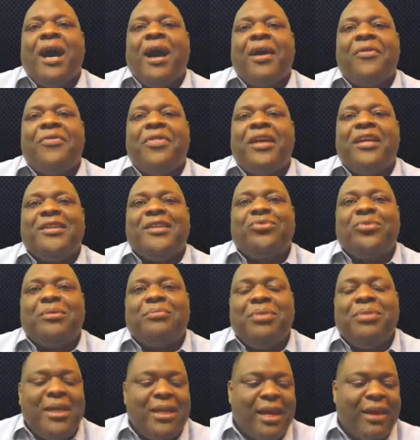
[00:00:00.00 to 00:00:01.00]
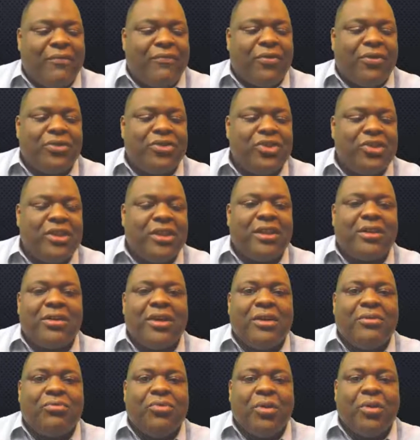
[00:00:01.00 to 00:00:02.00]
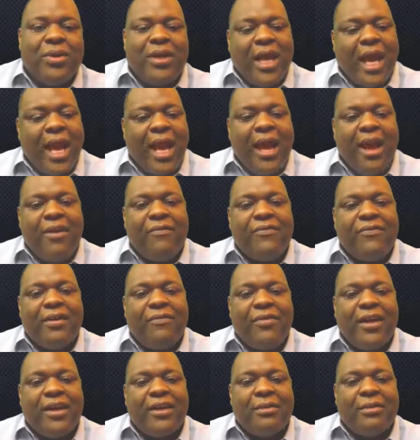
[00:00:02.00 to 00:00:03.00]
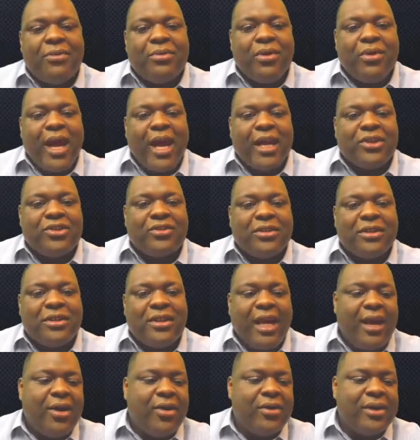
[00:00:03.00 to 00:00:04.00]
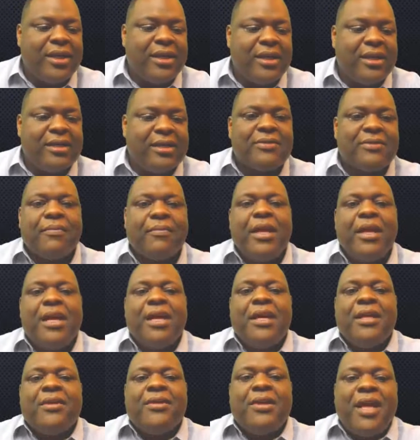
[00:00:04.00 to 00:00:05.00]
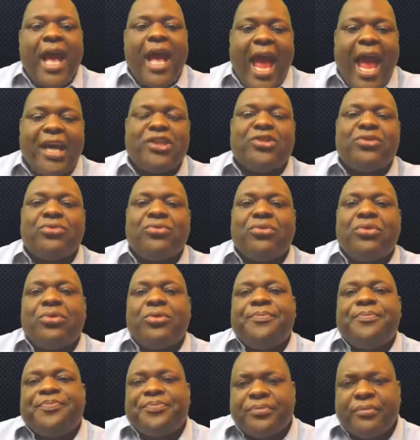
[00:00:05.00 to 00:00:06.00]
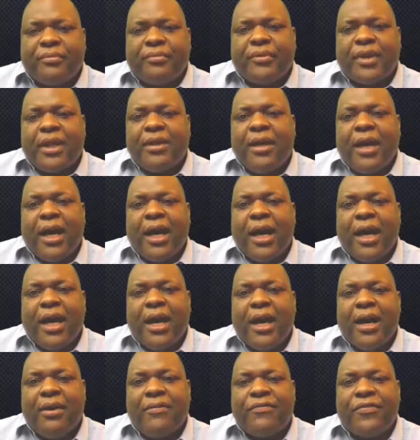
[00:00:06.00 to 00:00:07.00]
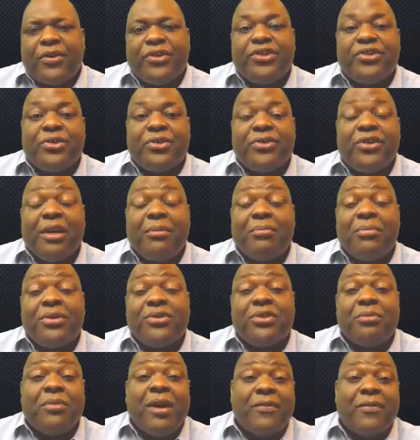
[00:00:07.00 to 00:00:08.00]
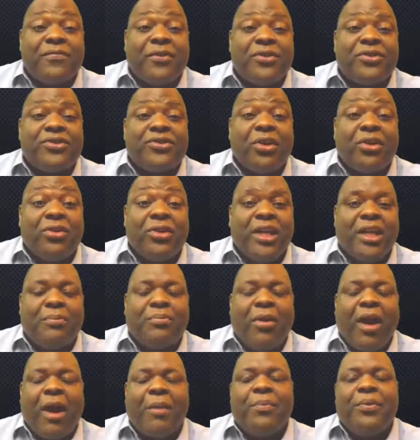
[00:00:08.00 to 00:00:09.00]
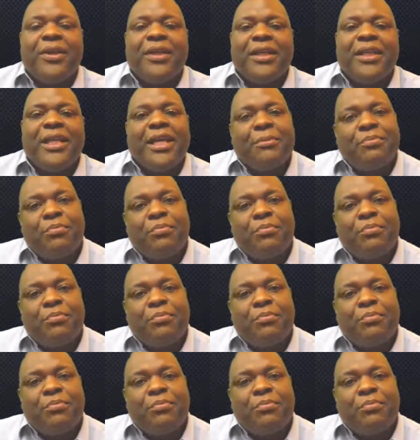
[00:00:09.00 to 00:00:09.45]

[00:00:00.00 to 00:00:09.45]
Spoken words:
things would be that first year. And what we have available actually now is the actual first year numbers on my first turnkey property. Again,